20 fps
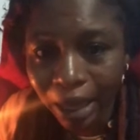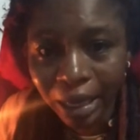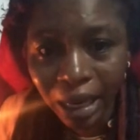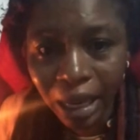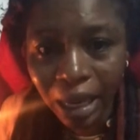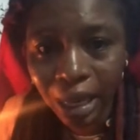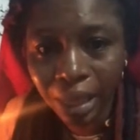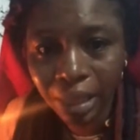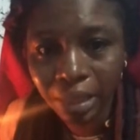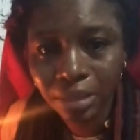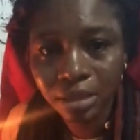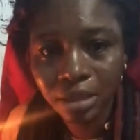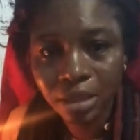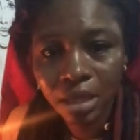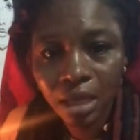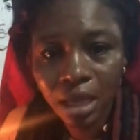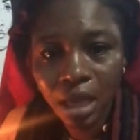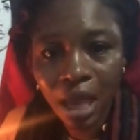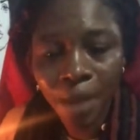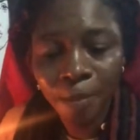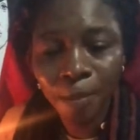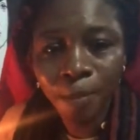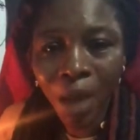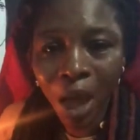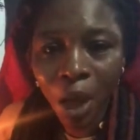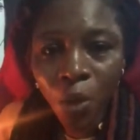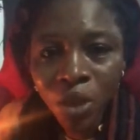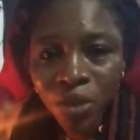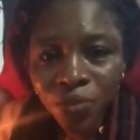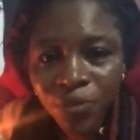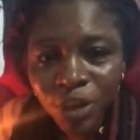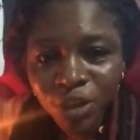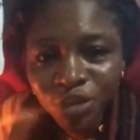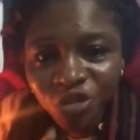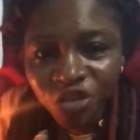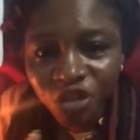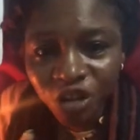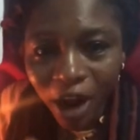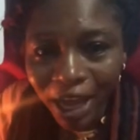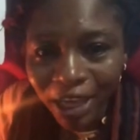ene a. I won't even
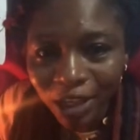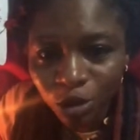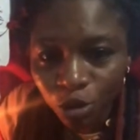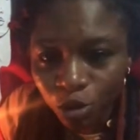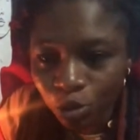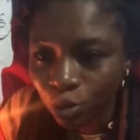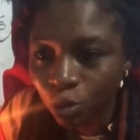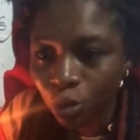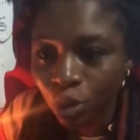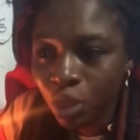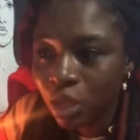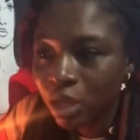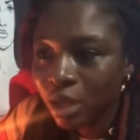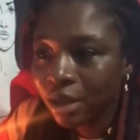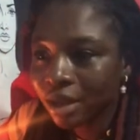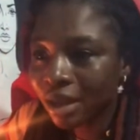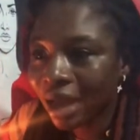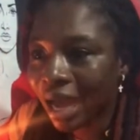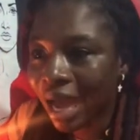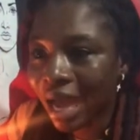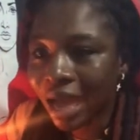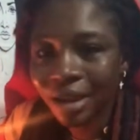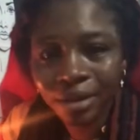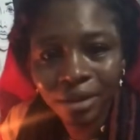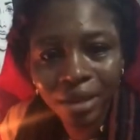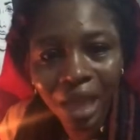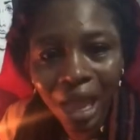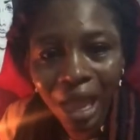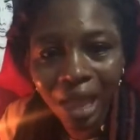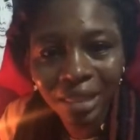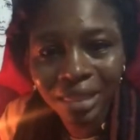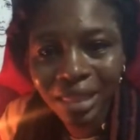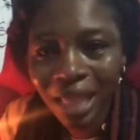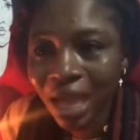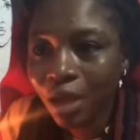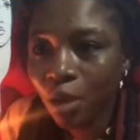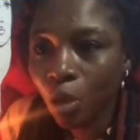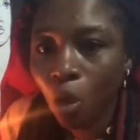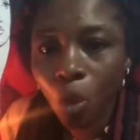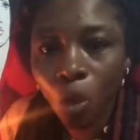try to
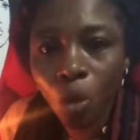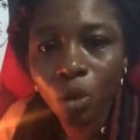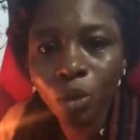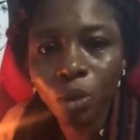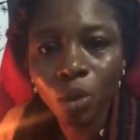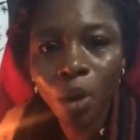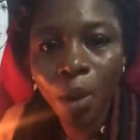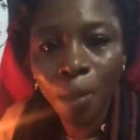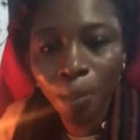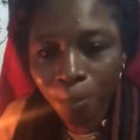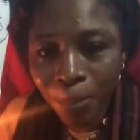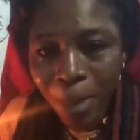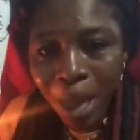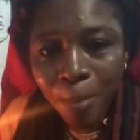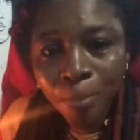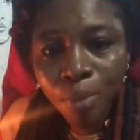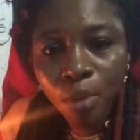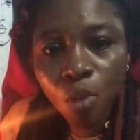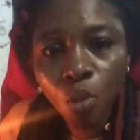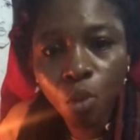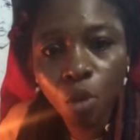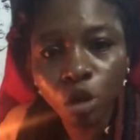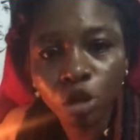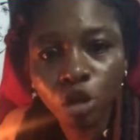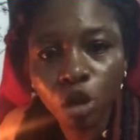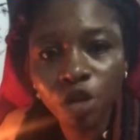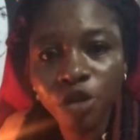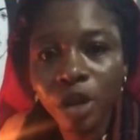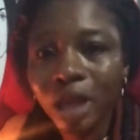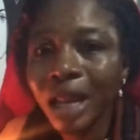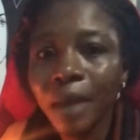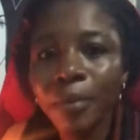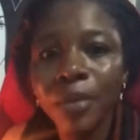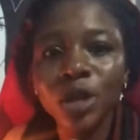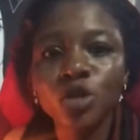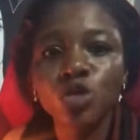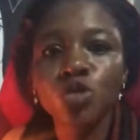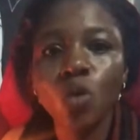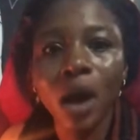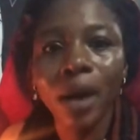attack or mebu nkotojwe na
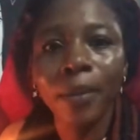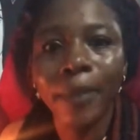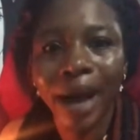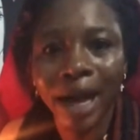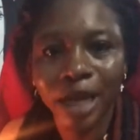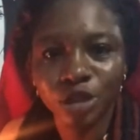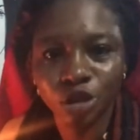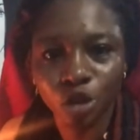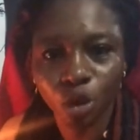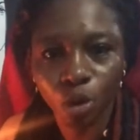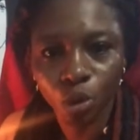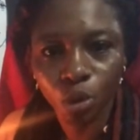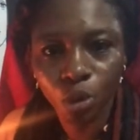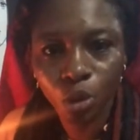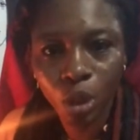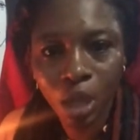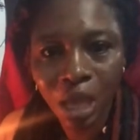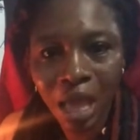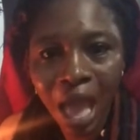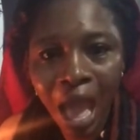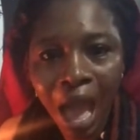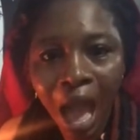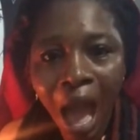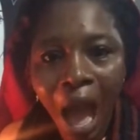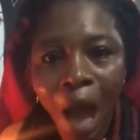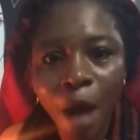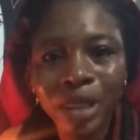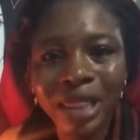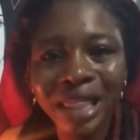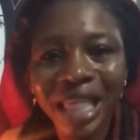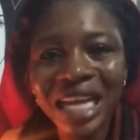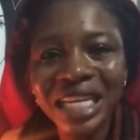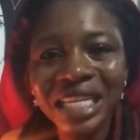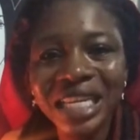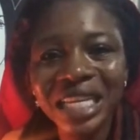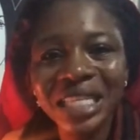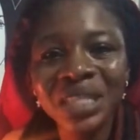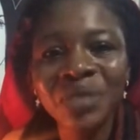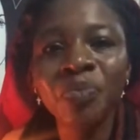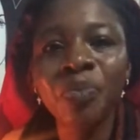mesu apa acho. I'll take
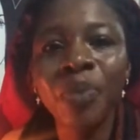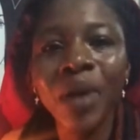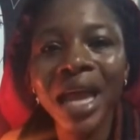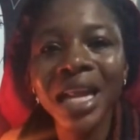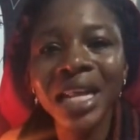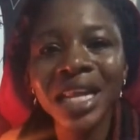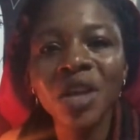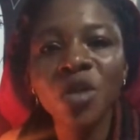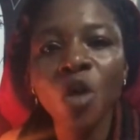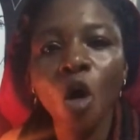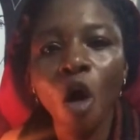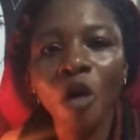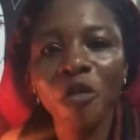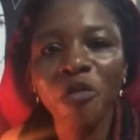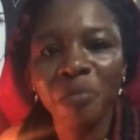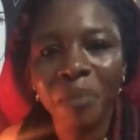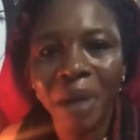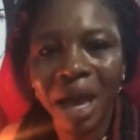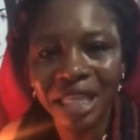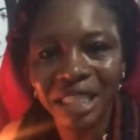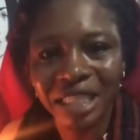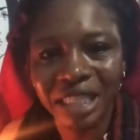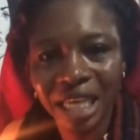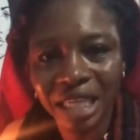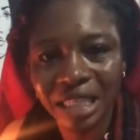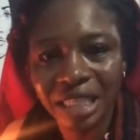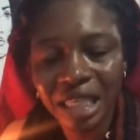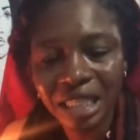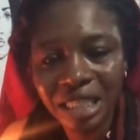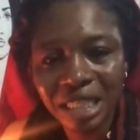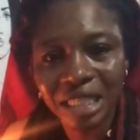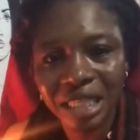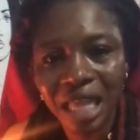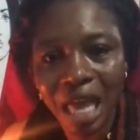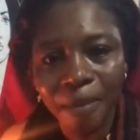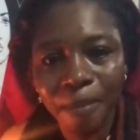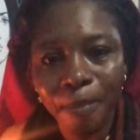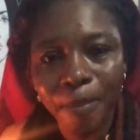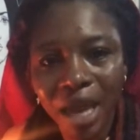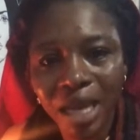this burden off my chest. This is
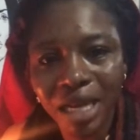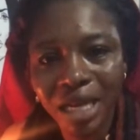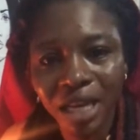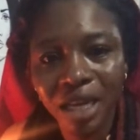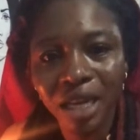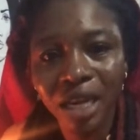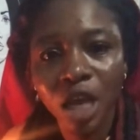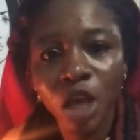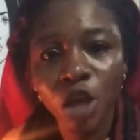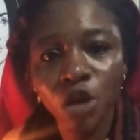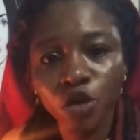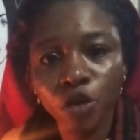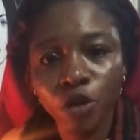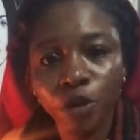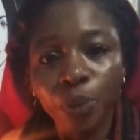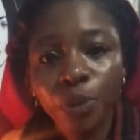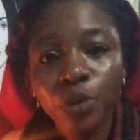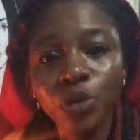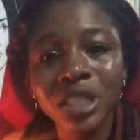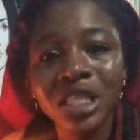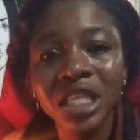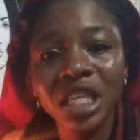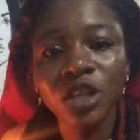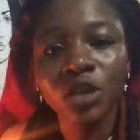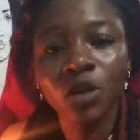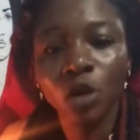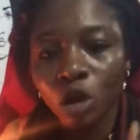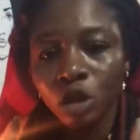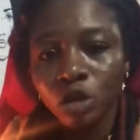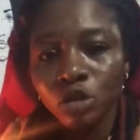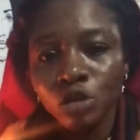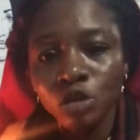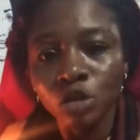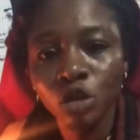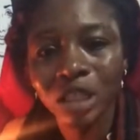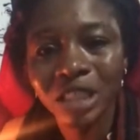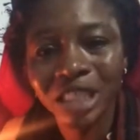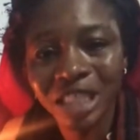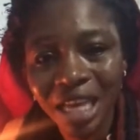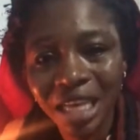a burden you've put on
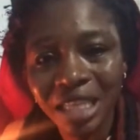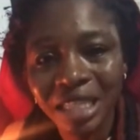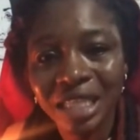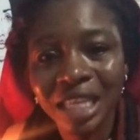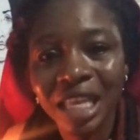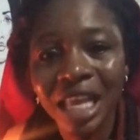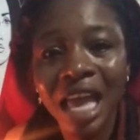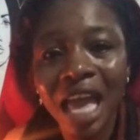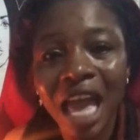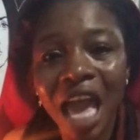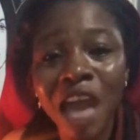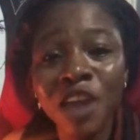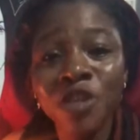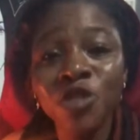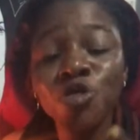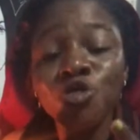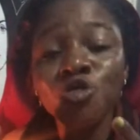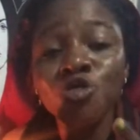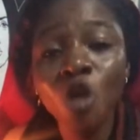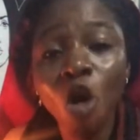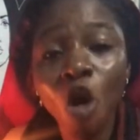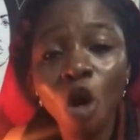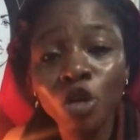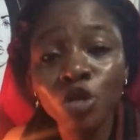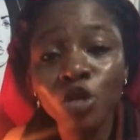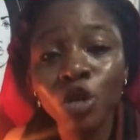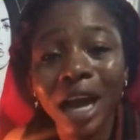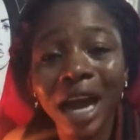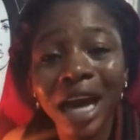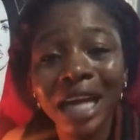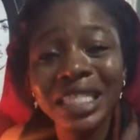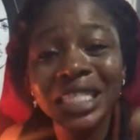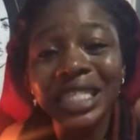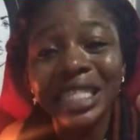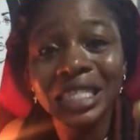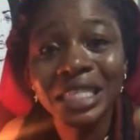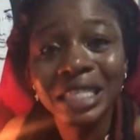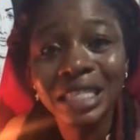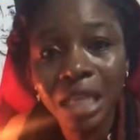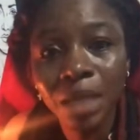your chest and you know you can't
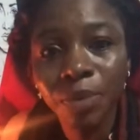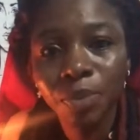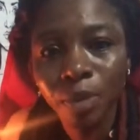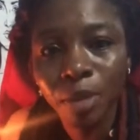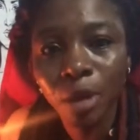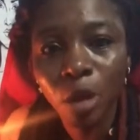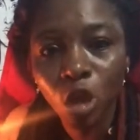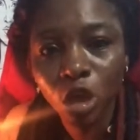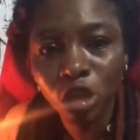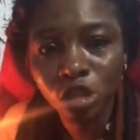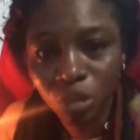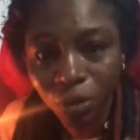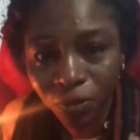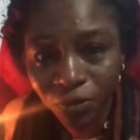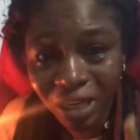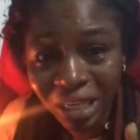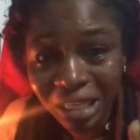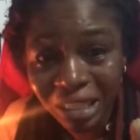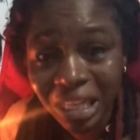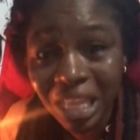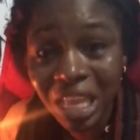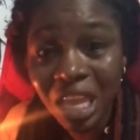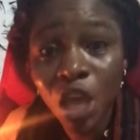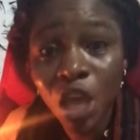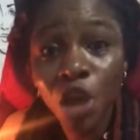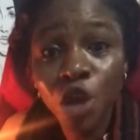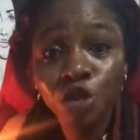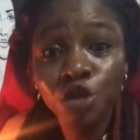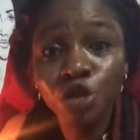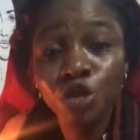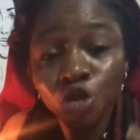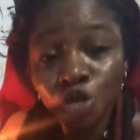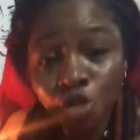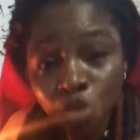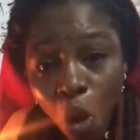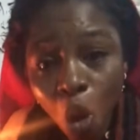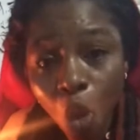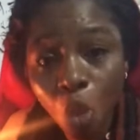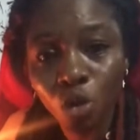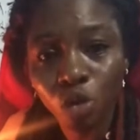sleep because of this. You
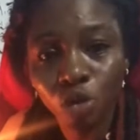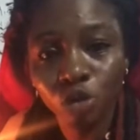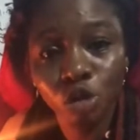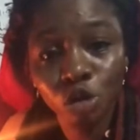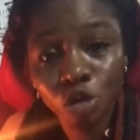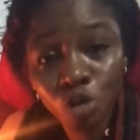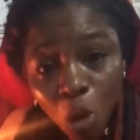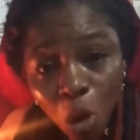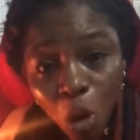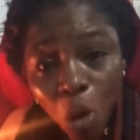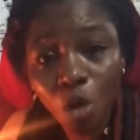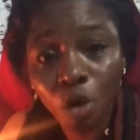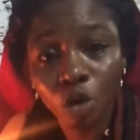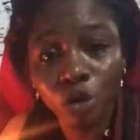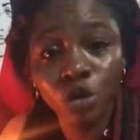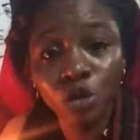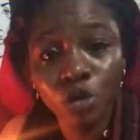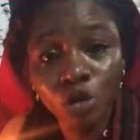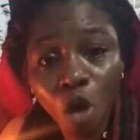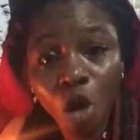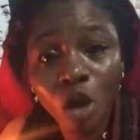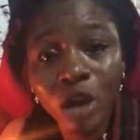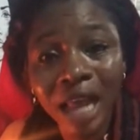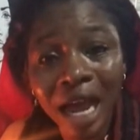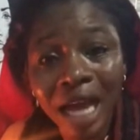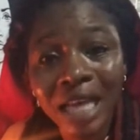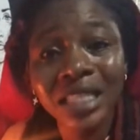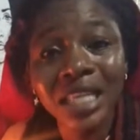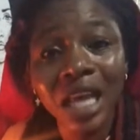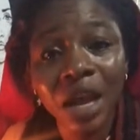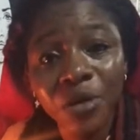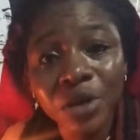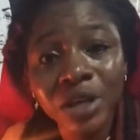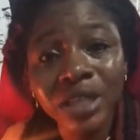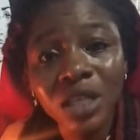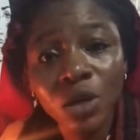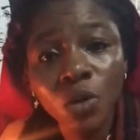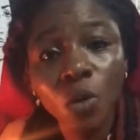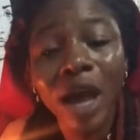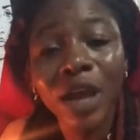know that's the
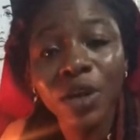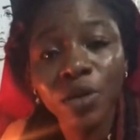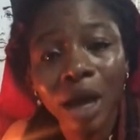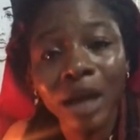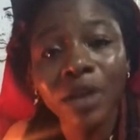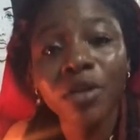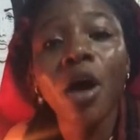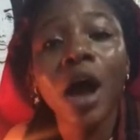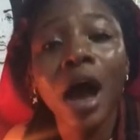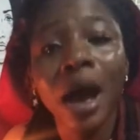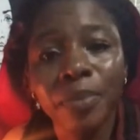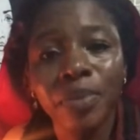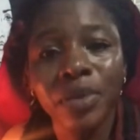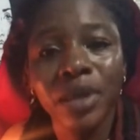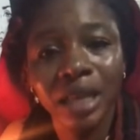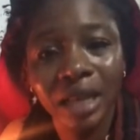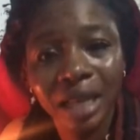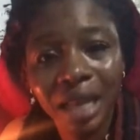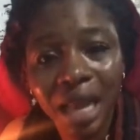reason why you are not happy in